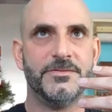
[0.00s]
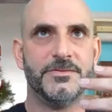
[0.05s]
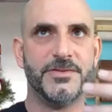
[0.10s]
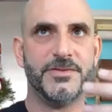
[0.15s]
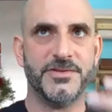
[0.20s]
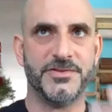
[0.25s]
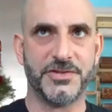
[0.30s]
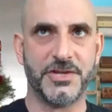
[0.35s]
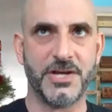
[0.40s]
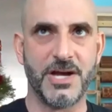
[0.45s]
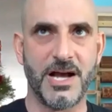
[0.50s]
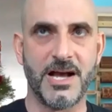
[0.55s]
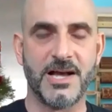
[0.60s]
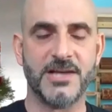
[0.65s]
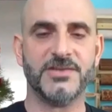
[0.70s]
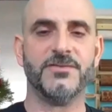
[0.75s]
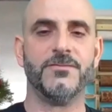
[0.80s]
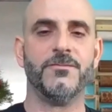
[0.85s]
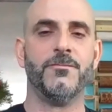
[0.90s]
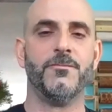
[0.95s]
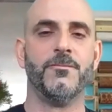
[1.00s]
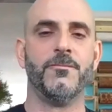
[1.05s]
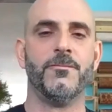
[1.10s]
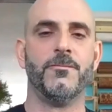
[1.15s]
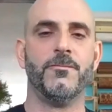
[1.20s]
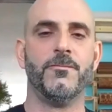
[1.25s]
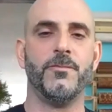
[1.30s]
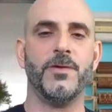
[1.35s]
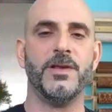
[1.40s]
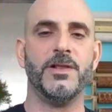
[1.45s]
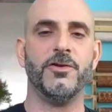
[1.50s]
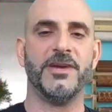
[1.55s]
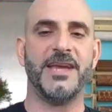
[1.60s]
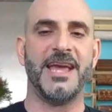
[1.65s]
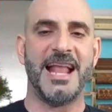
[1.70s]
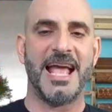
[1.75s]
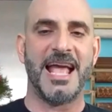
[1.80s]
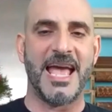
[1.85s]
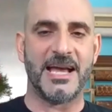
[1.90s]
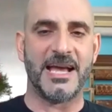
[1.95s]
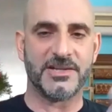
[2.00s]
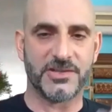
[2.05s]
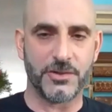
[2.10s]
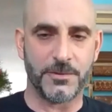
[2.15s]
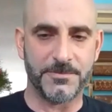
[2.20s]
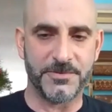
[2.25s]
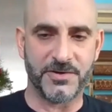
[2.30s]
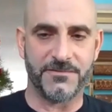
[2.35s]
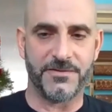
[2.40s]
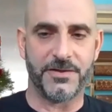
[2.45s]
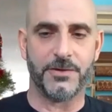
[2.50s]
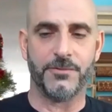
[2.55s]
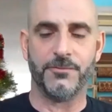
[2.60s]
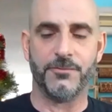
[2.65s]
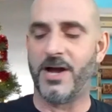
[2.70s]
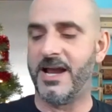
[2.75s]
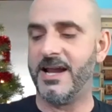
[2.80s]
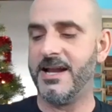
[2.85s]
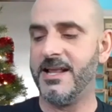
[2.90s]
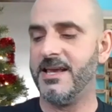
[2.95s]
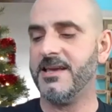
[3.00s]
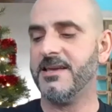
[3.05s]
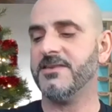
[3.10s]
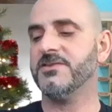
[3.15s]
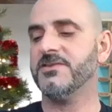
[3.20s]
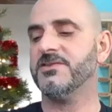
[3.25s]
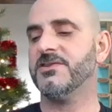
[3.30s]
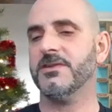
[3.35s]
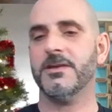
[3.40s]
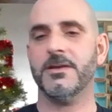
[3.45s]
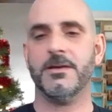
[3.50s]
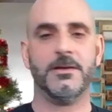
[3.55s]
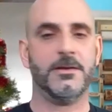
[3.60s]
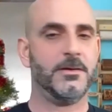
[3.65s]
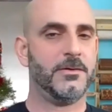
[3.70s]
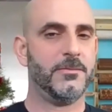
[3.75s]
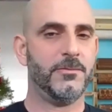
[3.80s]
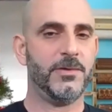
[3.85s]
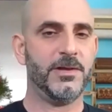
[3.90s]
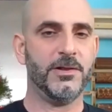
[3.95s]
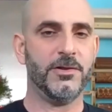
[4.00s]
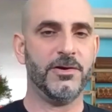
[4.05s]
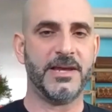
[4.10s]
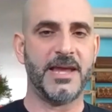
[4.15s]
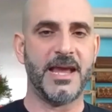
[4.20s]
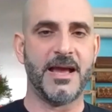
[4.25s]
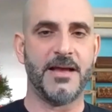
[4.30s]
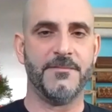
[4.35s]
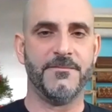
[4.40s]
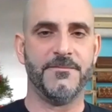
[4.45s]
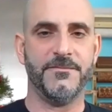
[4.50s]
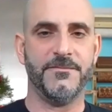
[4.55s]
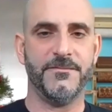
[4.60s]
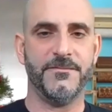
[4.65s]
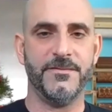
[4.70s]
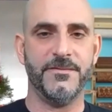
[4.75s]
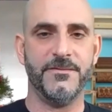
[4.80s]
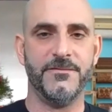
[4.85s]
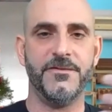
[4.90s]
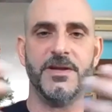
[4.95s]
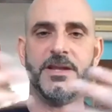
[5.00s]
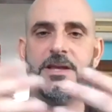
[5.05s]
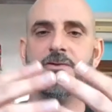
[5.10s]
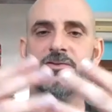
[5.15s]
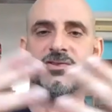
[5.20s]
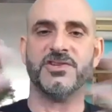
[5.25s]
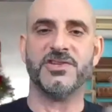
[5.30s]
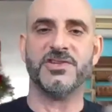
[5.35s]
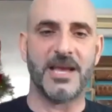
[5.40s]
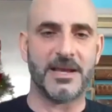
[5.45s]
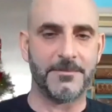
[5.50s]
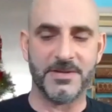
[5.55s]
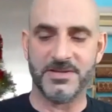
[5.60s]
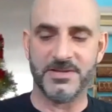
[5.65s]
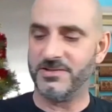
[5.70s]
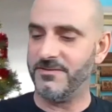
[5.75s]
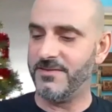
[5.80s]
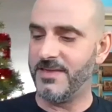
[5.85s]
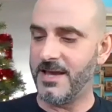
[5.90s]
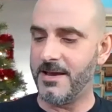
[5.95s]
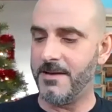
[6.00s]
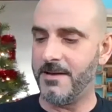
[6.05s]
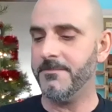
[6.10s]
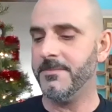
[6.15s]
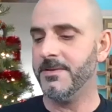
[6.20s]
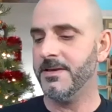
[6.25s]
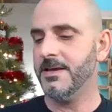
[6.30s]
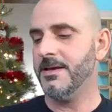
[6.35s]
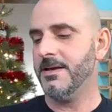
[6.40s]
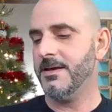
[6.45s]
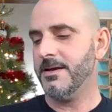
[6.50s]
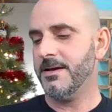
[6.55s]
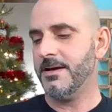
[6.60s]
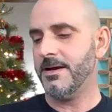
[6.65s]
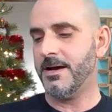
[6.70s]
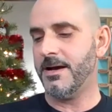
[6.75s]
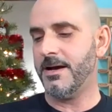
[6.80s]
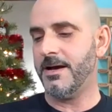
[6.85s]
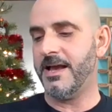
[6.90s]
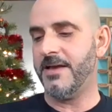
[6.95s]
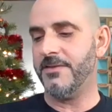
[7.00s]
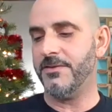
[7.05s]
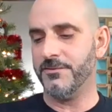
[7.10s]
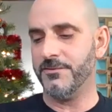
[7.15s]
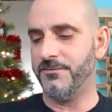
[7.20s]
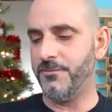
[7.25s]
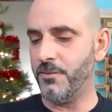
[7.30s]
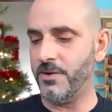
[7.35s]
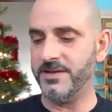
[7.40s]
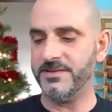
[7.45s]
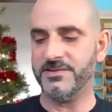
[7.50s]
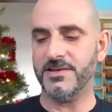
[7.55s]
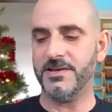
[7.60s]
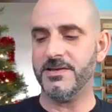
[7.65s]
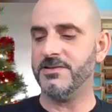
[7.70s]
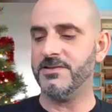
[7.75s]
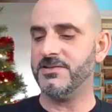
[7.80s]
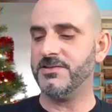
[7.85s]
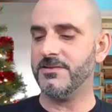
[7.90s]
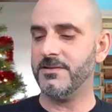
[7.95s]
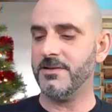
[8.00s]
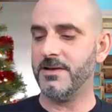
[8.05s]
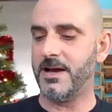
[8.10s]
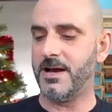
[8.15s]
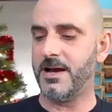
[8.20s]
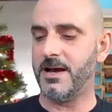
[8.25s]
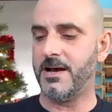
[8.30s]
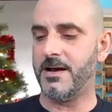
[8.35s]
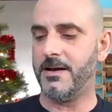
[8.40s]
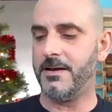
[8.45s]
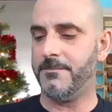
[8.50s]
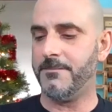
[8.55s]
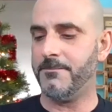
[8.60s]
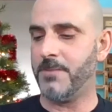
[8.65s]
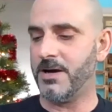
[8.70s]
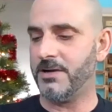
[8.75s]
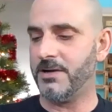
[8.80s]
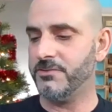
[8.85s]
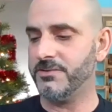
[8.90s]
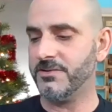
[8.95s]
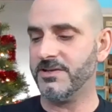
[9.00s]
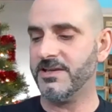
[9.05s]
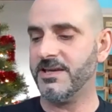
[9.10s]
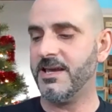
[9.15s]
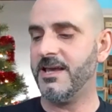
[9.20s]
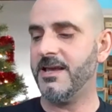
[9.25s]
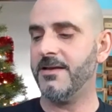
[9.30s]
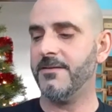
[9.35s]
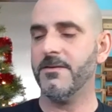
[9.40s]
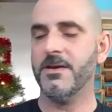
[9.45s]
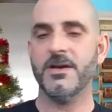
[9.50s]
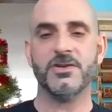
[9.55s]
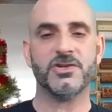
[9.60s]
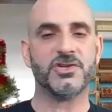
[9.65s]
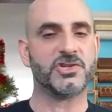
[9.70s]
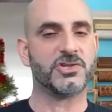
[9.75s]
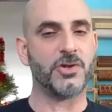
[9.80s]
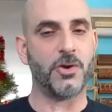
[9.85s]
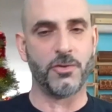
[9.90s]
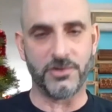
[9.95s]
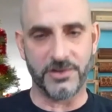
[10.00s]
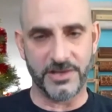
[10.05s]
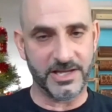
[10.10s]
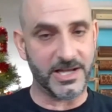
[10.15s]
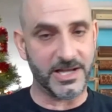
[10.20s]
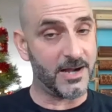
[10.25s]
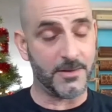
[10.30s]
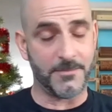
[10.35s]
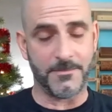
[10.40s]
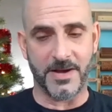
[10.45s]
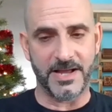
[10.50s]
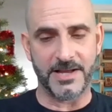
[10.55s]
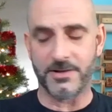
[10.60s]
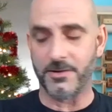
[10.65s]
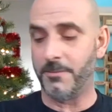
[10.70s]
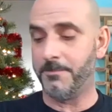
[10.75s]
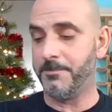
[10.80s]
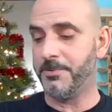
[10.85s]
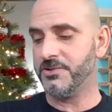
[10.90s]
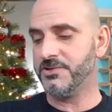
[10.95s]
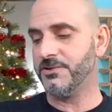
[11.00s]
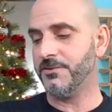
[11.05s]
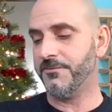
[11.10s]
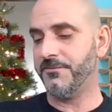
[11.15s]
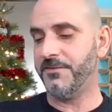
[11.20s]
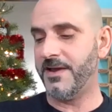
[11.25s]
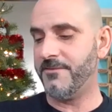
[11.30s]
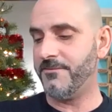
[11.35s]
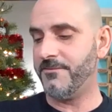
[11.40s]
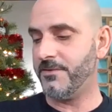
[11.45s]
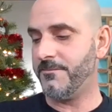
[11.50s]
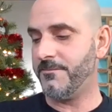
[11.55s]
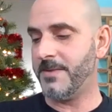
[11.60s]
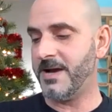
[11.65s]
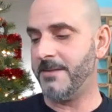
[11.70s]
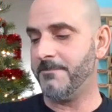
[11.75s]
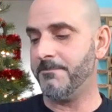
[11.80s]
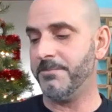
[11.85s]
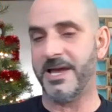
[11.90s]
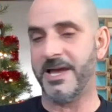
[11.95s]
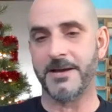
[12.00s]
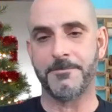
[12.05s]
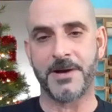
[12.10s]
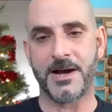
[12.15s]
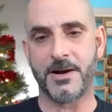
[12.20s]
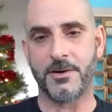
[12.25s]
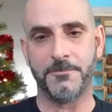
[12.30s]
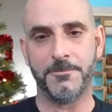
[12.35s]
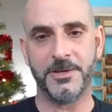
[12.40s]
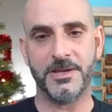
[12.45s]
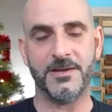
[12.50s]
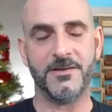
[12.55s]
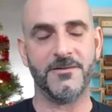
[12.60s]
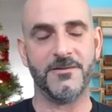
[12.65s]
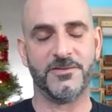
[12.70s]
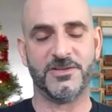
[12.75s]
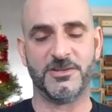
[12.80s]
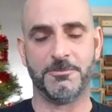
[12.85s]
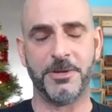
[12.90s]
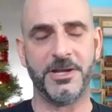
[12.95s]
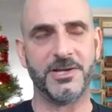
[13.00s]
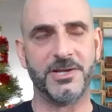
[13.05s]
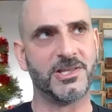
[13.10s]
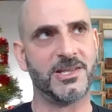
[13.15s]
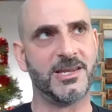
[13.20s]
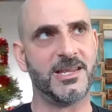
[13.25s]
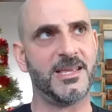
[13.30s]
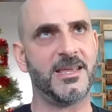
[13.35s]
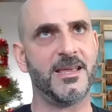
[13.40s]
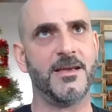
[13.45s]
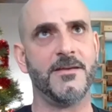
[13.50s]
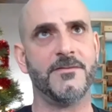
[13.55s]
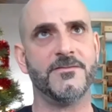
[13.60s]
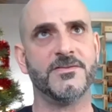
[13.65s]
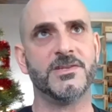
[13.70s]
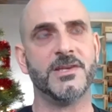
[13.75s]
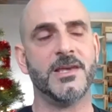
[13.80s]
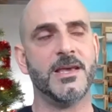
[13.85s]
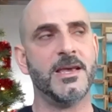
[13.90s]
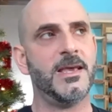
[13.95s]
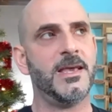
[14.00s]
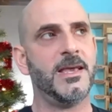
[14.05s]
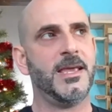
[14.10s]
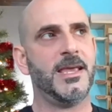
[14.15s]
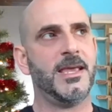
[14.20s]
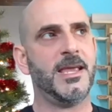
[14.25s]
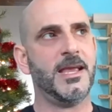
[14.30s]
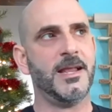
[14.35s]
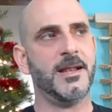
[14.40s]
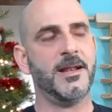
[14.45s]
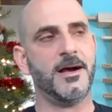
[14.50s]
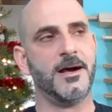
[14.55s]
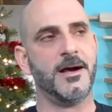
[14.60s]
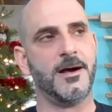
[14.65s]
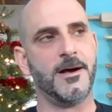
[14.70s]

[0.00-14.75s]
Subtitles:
discuss. We look at excerpts of their writings. We look at video segments of them and their voices. Martin Luther King, Stokely Carmichael, personal favorite of mine, Black Power speech that he gives in